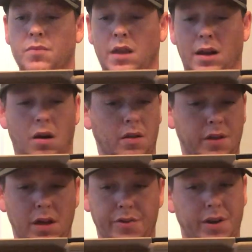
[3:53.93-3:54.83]
and all
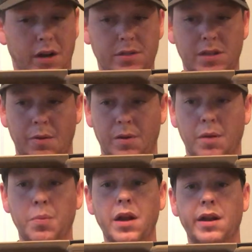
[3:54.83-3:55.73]
the other guns that were
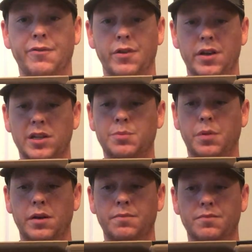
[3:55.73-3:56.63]
competing for this.
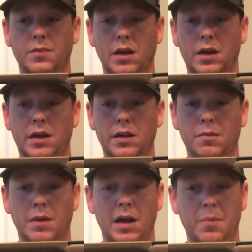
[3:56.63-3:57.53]
But
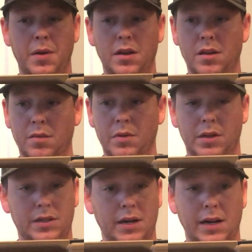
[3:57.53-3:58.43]
in my opinion, the
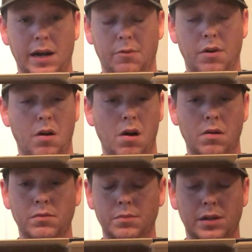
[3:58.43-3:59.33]
military got it wrong,
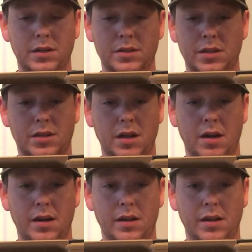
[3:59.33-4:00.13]
because this gun